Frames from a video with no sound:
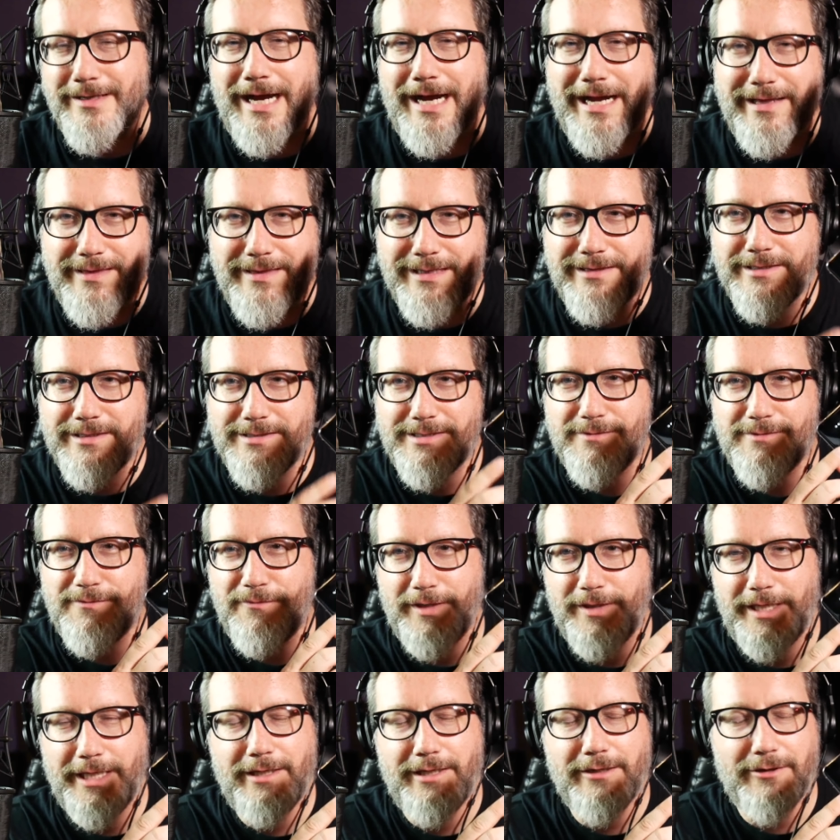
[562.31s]
I think this is
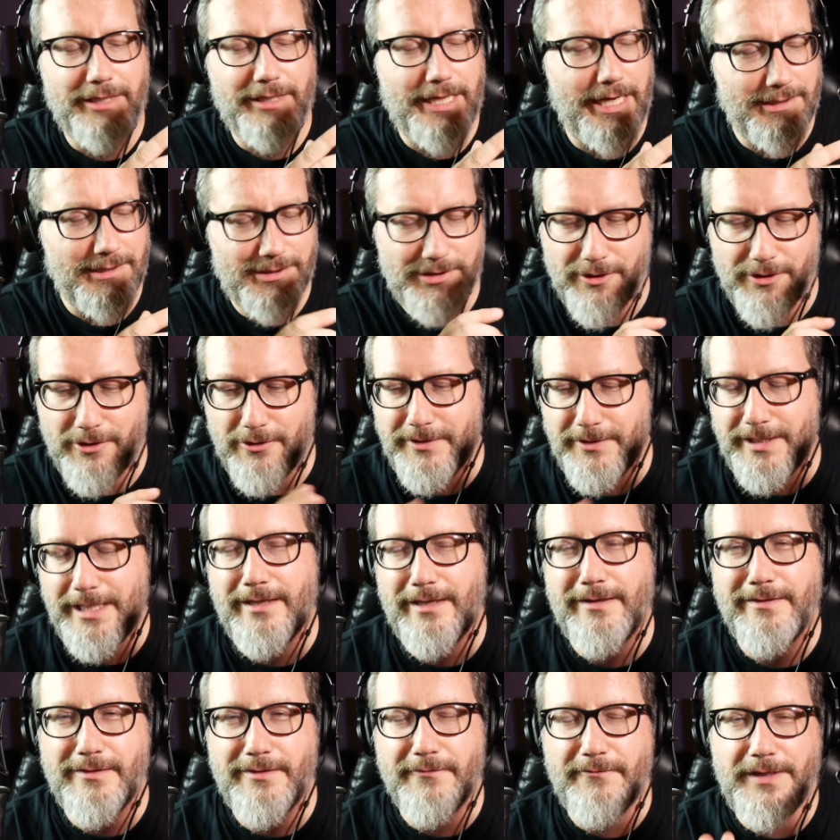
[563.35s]
funny. Okay, so the
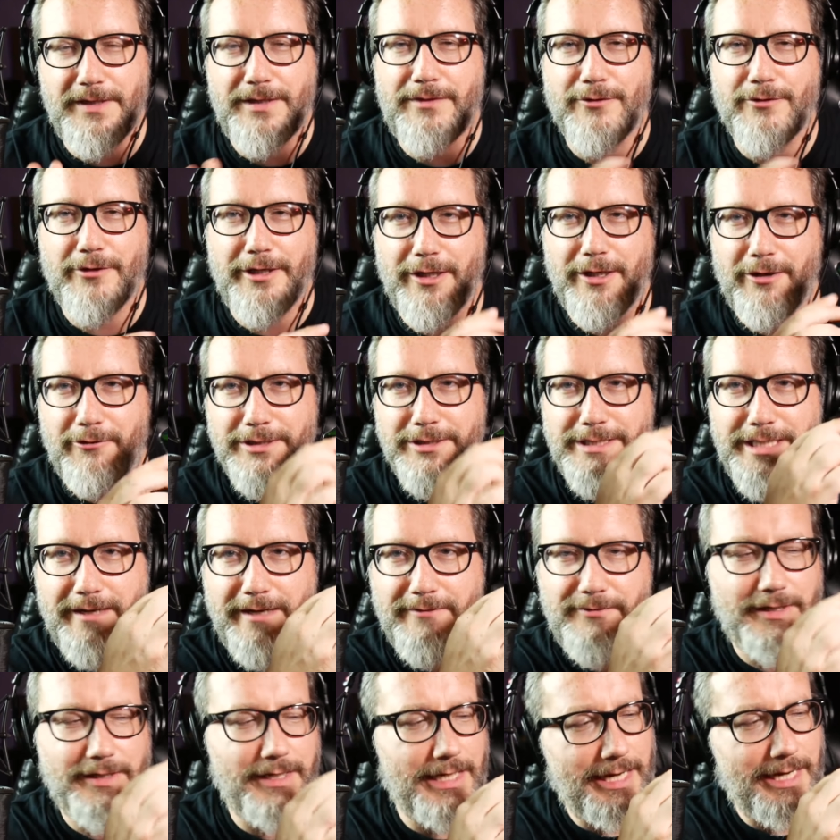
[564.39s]
V30 always
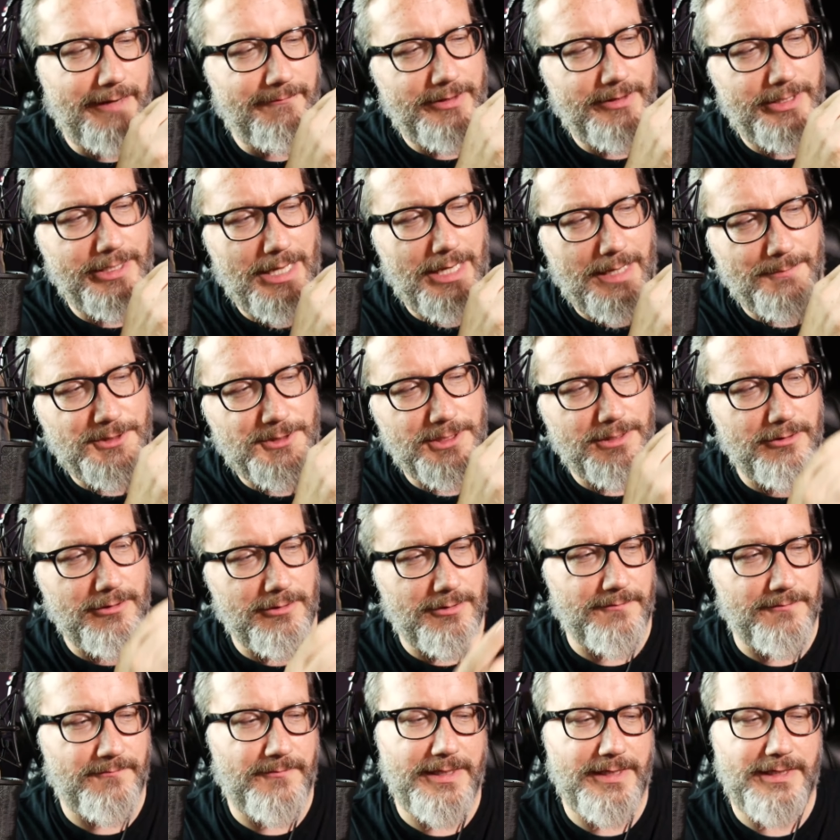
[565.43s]
gave you the option, or
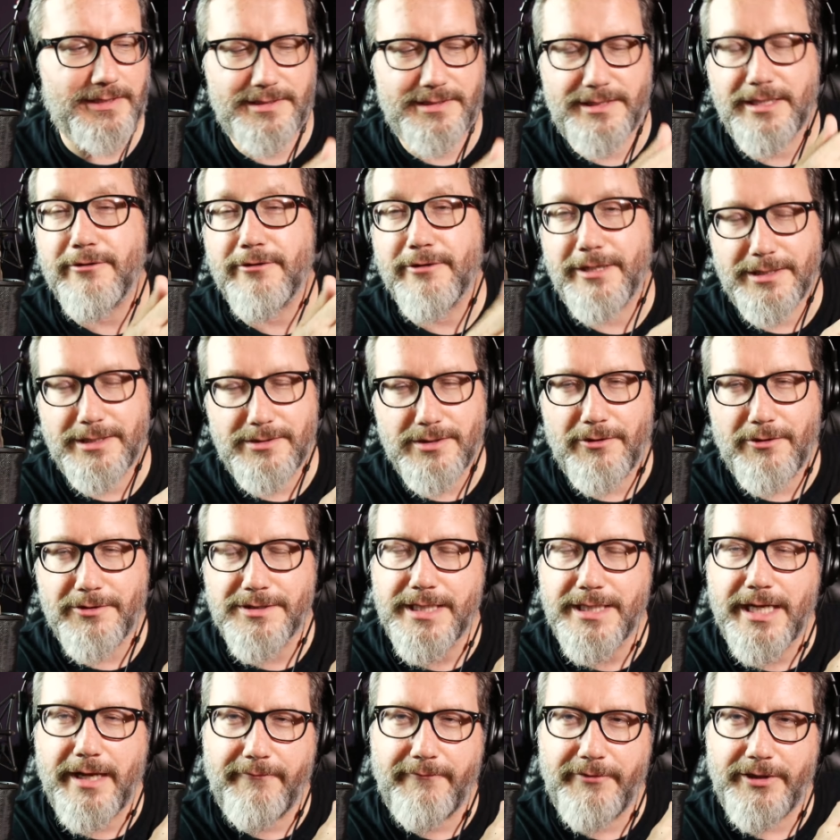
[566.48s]
the V series
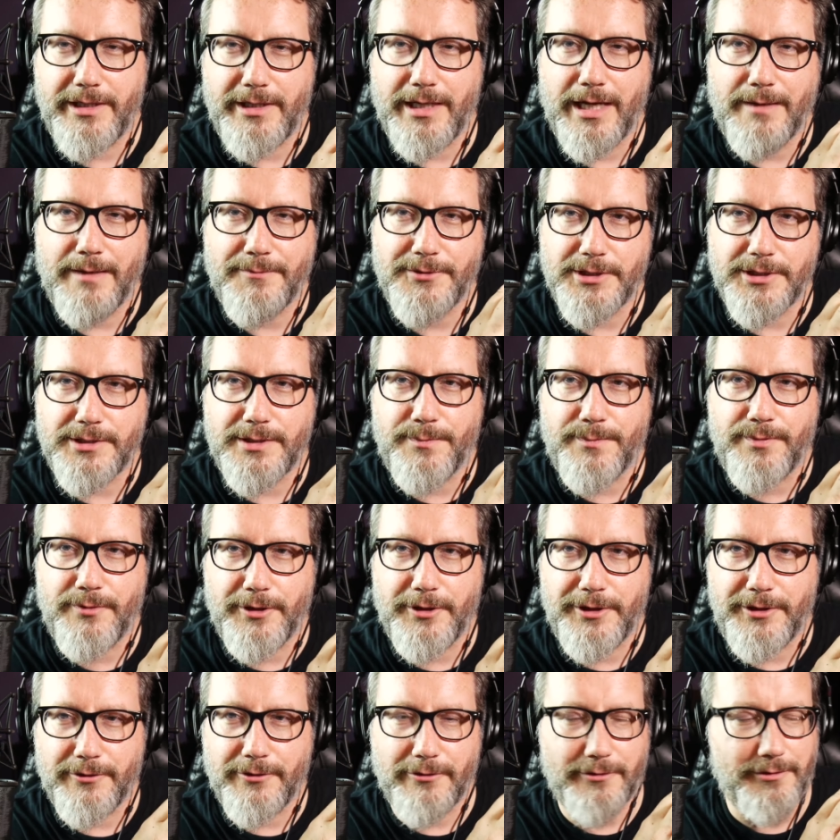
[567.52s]
always gave you the option to
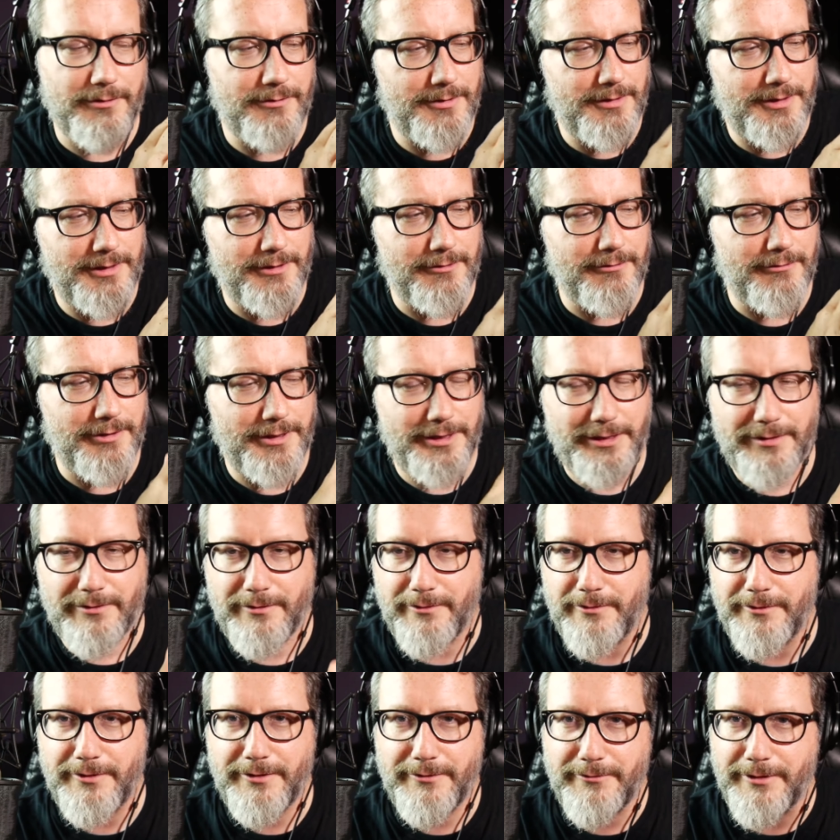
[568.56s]
put your
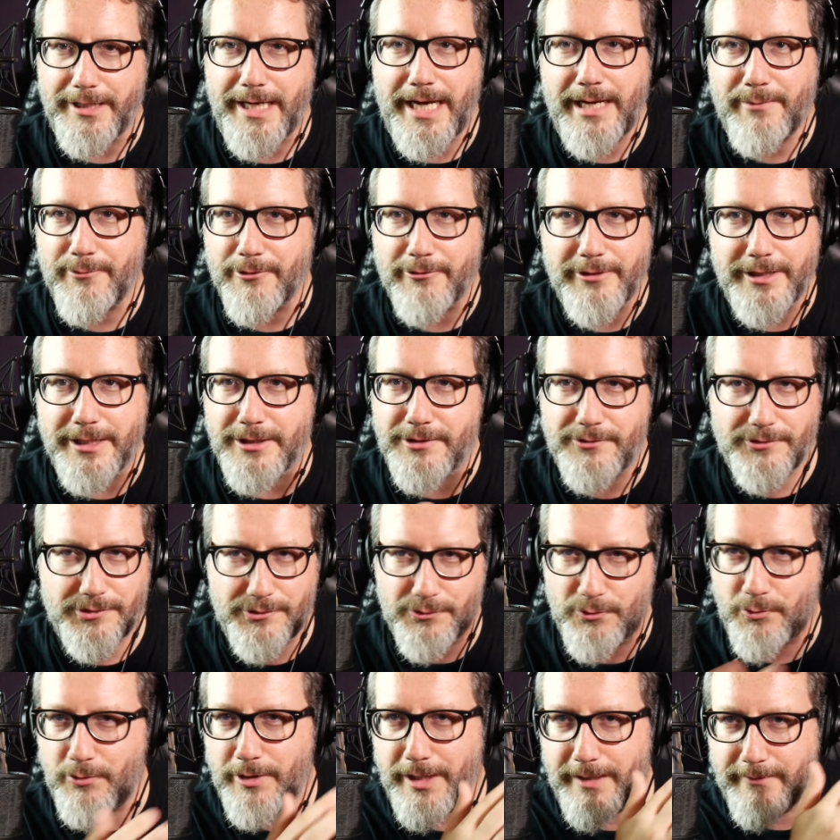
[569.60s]
your name or initials
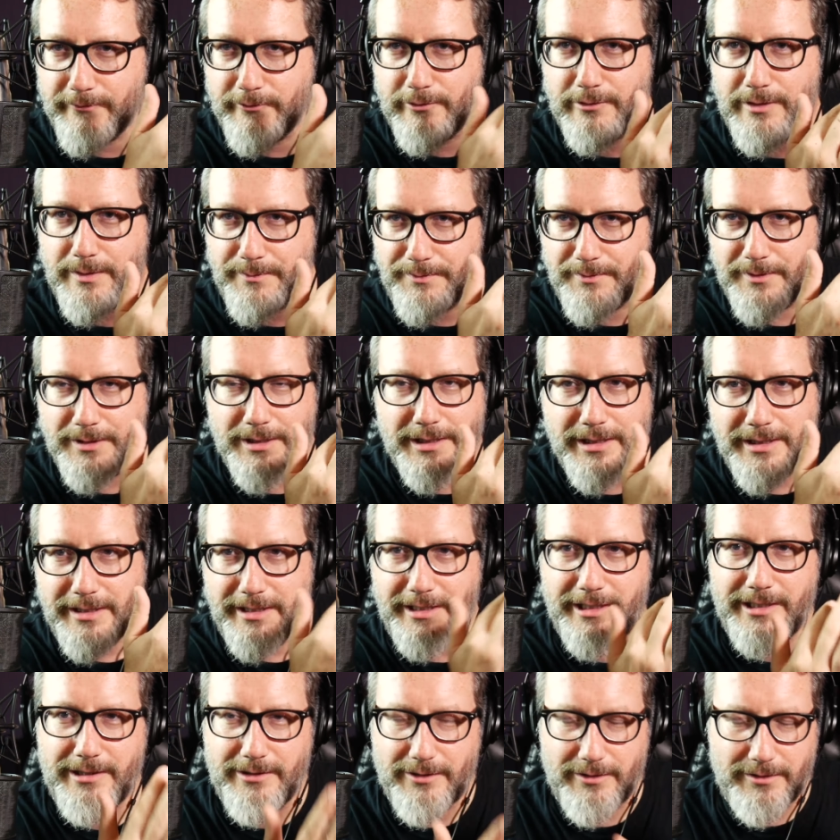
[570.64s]
or whatever up
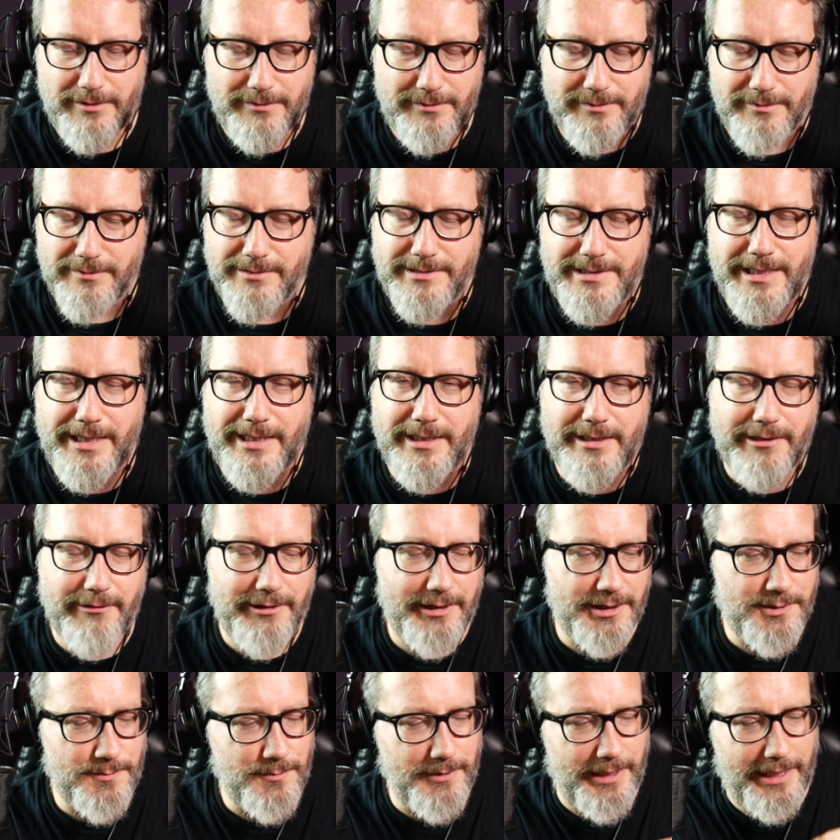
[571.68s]
in the secondary
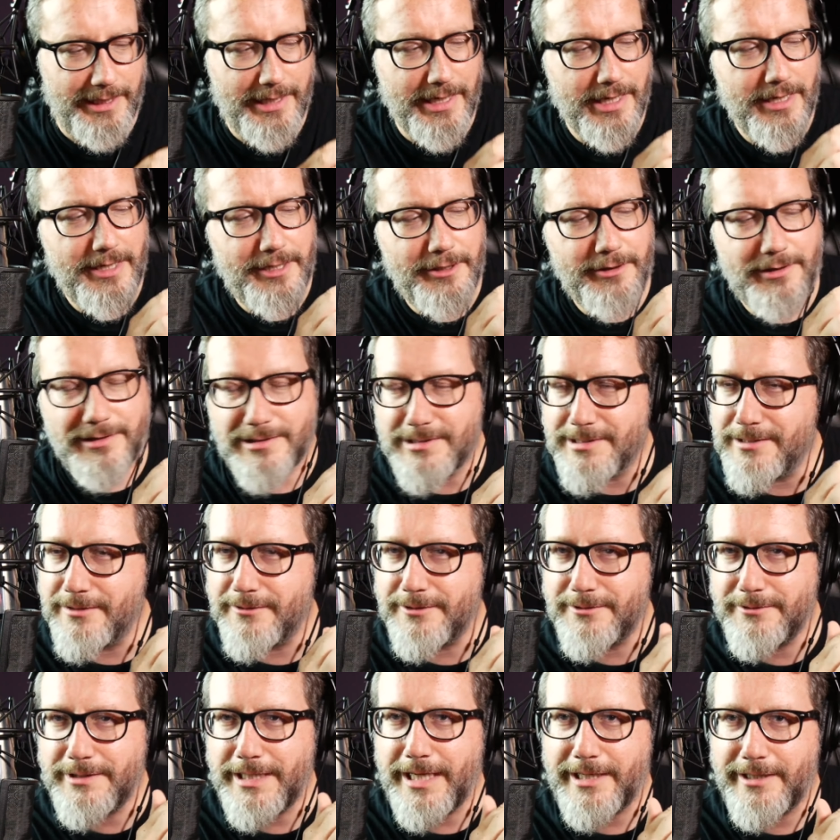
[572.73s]
display. You can still
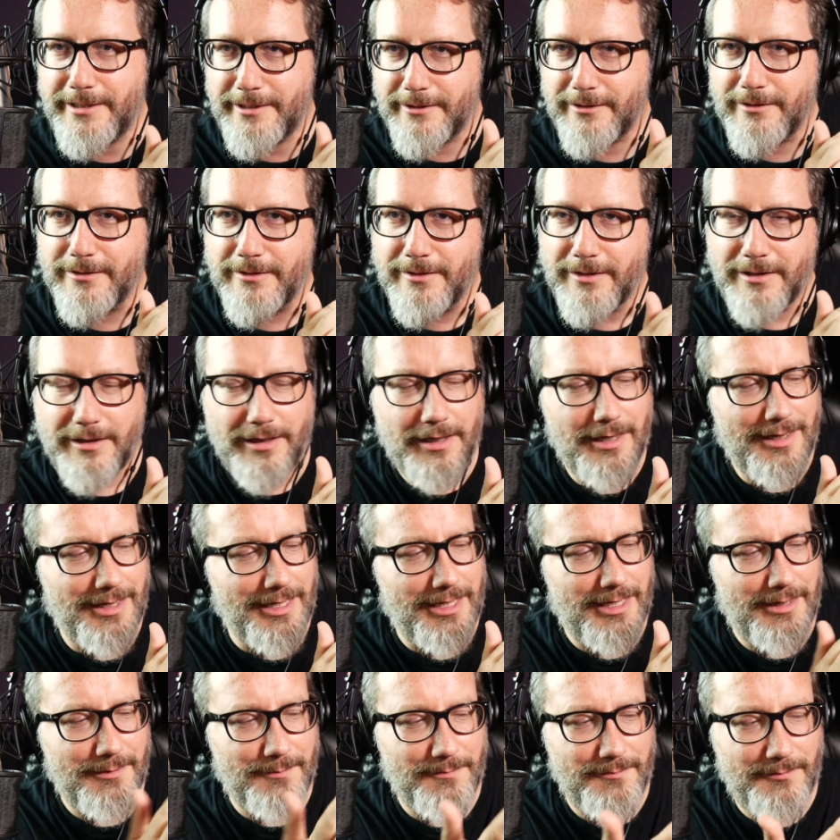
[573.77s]
do that here,
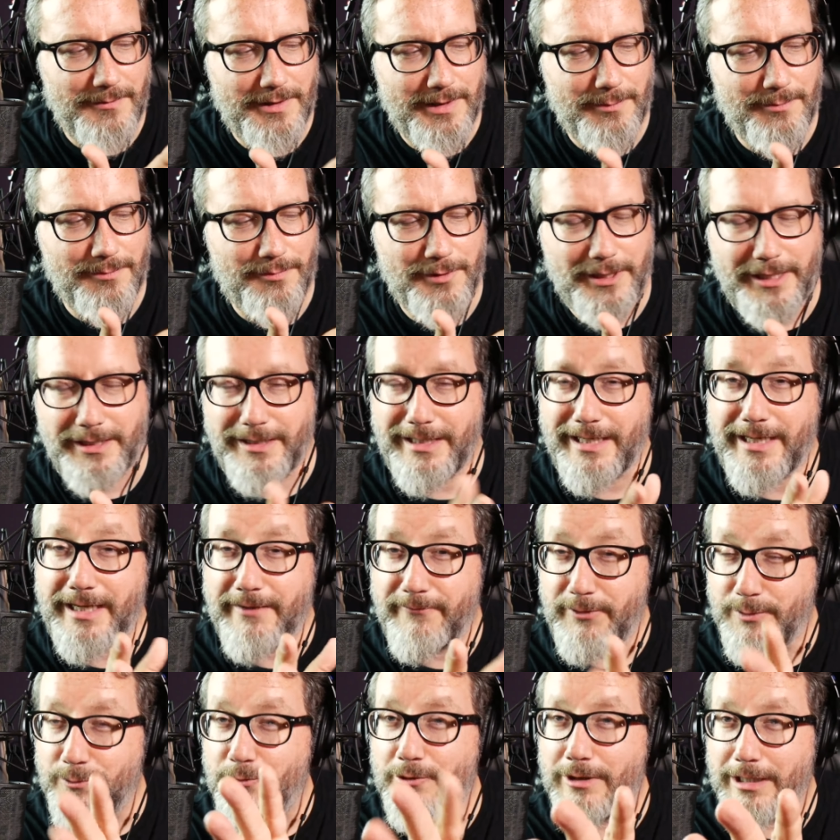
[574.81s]
but they
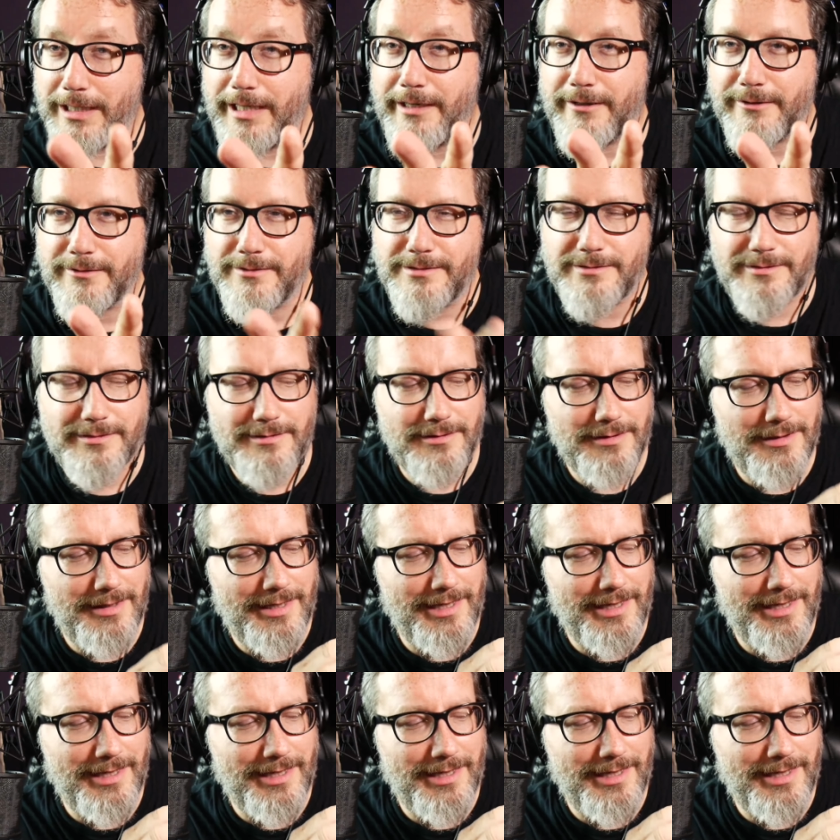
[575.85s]
give you more letters.